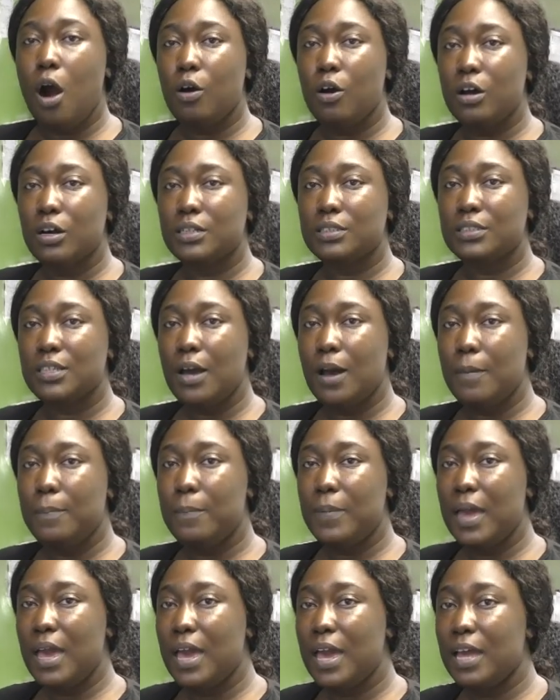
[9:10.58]
all cooked
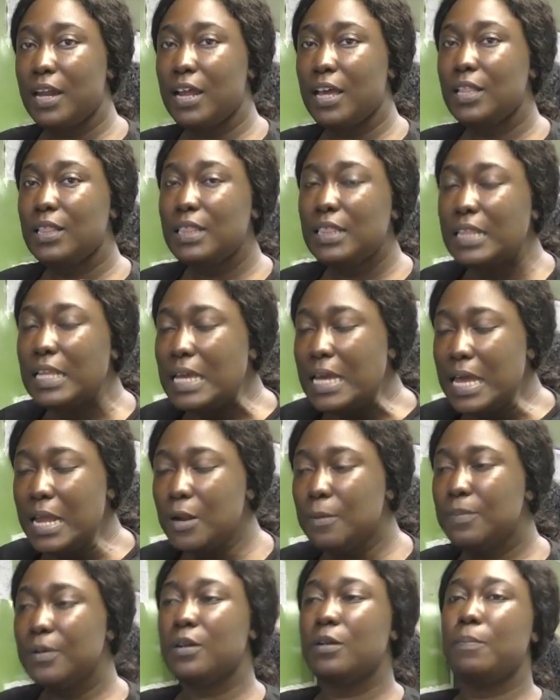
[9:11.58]
up, and a
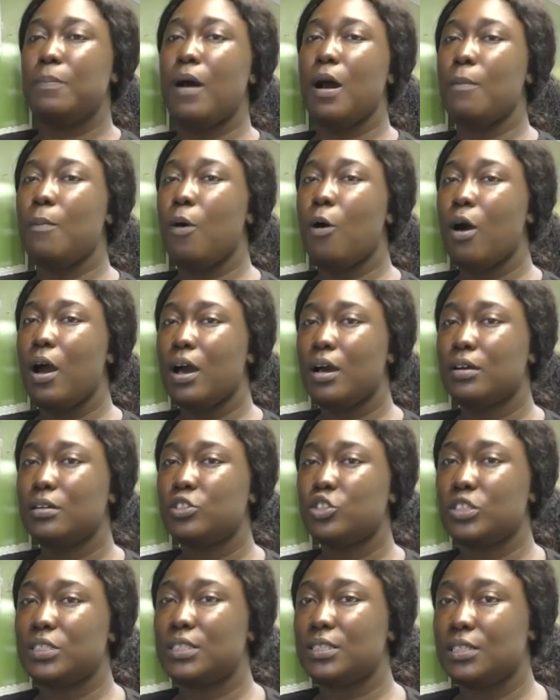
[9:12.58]
little bit of palm oil
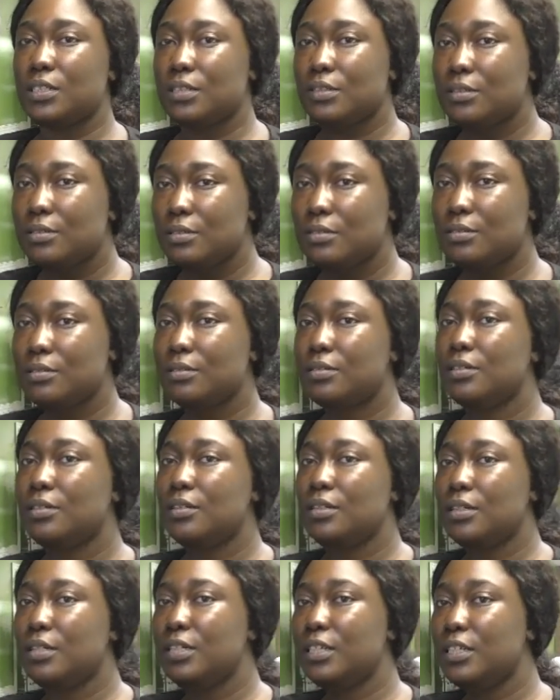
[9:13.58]
just to
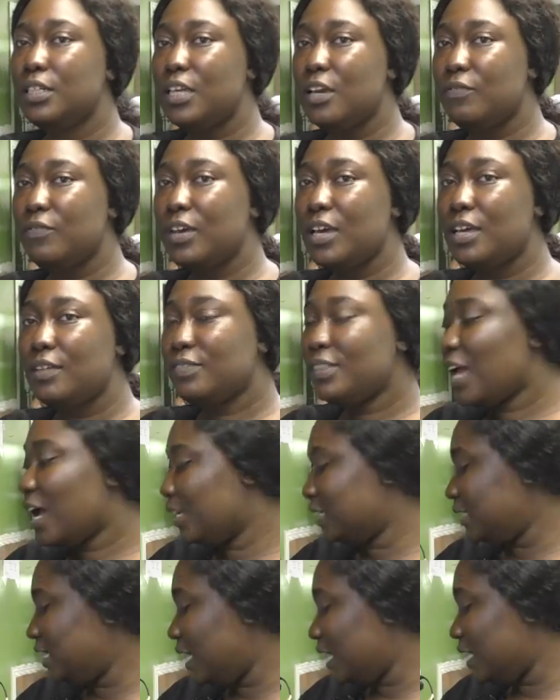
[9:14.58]
give it
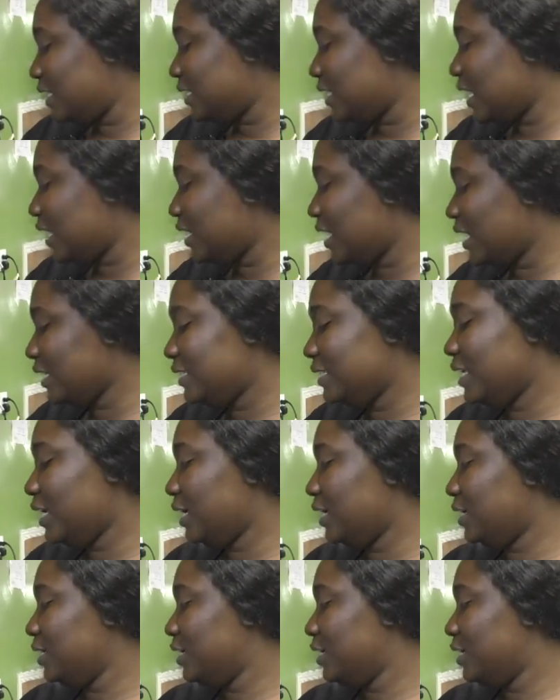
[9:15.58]
that taste, and that's it.